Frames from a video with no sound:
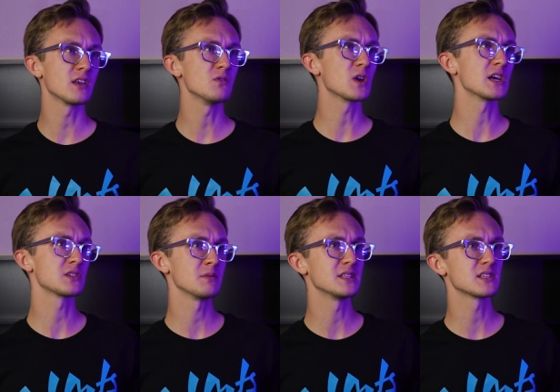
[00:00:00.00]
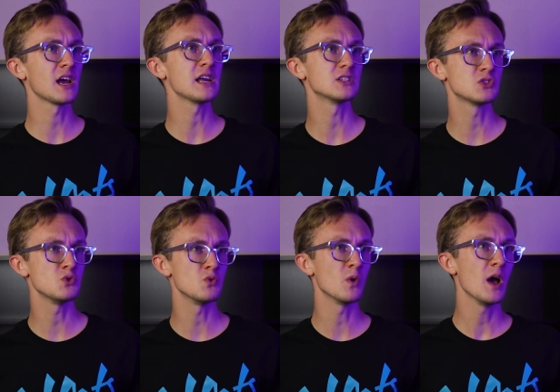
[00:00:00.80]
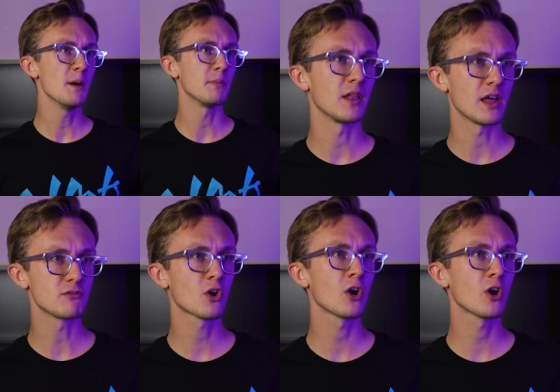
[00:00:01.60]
give you guys some insight into my life